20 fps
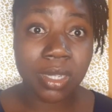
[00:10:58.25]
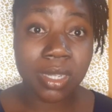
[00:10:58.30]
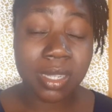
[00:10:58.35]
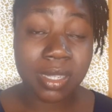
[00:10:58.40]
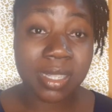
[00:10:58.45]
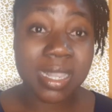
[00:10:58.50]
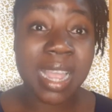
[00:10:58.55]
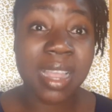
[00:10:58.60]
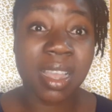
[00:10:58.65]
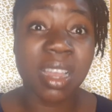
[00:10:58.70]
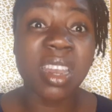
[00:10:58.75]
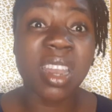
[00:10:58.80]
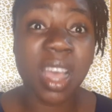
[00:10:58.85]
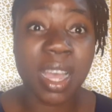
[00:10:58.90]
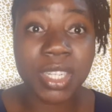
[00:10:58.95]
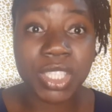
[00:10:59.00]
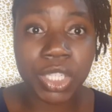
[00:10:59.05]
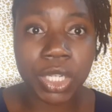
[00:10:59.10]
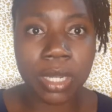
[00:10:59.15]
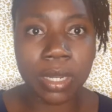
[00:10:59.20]

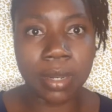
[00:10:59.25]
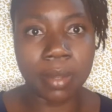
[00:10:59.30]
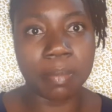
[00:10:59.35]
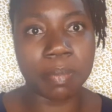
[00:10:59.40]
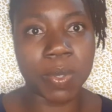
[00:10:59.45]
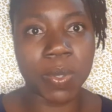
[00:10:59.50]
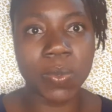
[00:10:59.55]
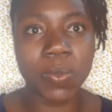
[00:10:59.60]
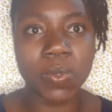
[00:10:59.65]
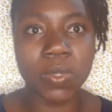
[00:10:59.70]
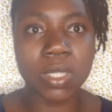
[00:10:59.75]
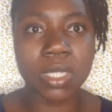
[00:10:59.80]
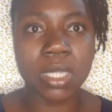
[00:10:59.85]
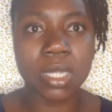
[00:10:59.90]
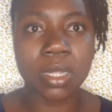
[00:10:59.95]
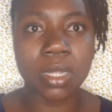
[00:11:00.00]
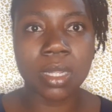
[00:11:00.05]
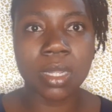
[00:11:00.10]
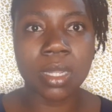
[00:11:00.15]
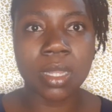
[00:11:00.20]
psychological abuse.
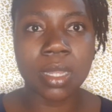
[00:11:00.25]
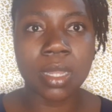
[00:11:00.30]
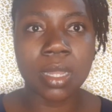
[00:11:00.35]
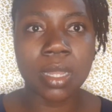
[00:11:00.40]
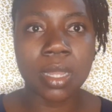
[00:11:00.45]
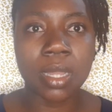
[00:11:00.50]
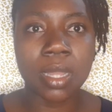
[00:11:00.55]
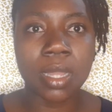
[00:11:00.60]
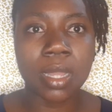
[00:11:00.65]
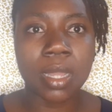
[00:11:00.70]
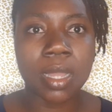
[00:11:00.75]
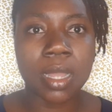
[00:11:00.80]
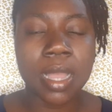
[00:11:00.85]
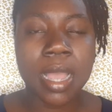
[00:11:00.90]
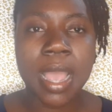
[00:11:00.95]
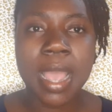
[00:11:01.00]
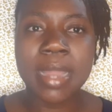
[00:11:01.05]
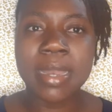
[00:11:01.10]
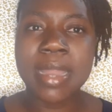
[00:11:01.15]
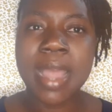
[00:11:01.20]

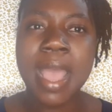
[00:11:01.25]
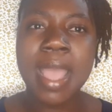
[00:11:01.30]
And I